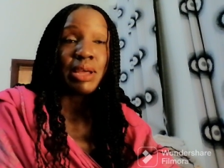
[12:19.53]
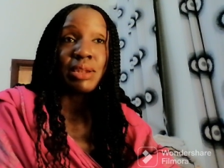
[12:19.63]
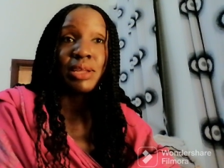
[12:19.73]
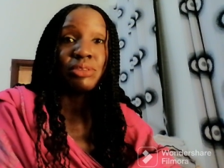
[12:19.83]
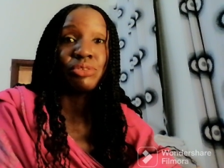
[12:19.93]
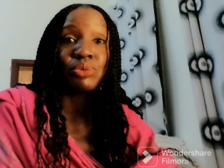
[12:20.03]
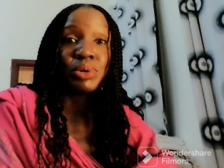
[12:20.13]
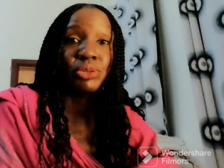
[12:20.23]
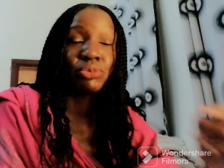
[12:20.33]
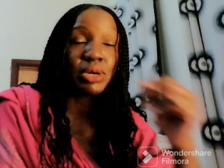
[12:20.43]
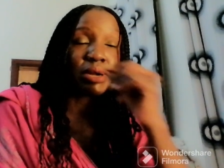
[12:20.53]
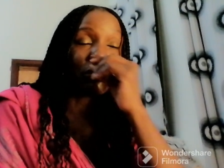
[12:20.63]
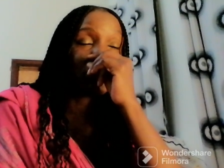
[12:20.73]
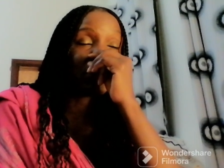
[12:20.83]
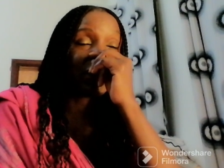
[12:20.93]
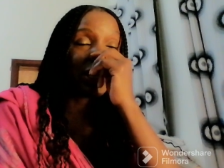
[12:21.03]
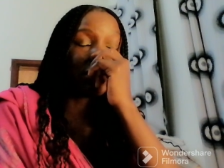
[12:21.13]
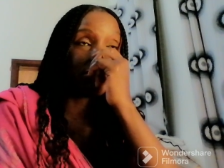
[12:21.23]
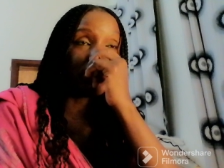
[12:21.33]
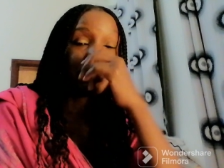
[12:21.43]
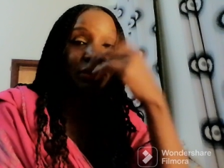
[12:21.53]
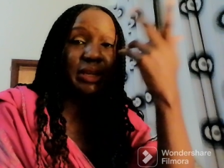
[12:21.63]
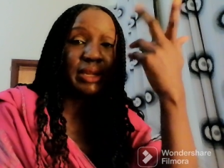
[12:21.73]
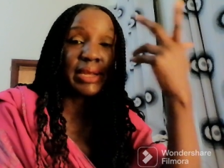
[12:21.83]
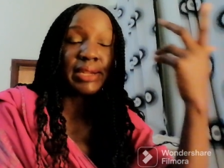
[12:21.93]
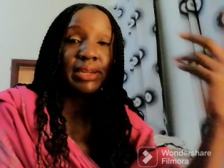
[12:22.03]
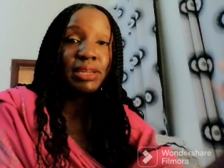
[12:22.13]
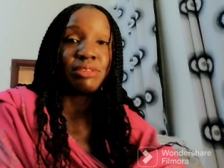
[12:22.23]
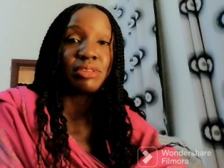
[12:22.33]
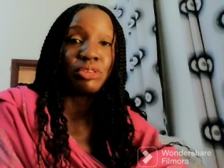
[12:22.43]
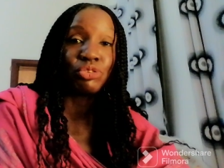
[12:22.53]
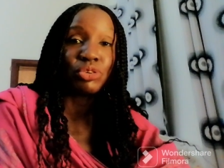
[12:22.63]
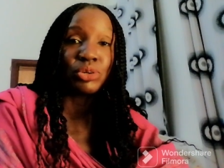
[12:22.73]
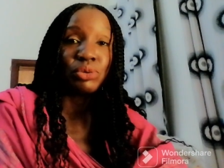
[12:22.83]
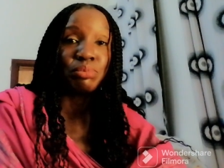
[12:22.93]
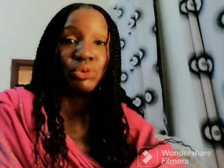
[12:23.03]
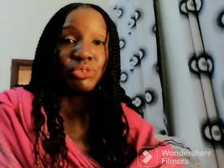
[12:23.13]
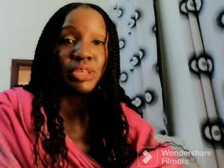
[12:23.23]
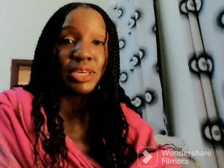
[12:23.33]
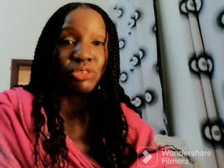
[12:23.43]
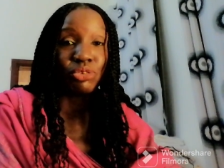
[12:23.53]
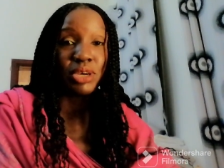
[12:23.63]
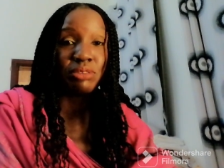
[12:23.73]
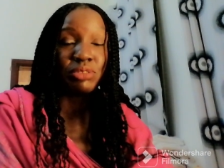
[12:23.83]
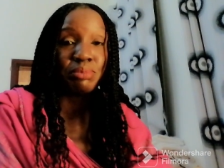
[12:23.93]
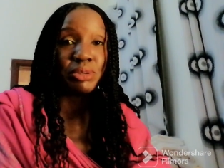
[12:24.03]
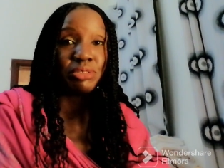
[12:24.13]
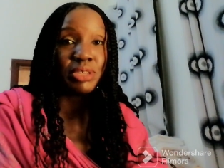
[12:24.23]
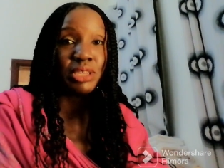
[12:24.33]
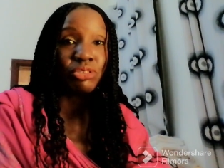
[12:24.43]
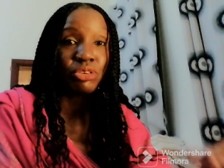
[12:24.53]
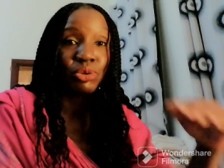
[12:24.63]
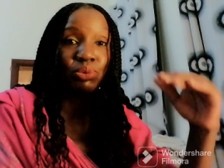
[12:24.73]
Unless you want to carry your headphones and listen to your own music as you have your massage,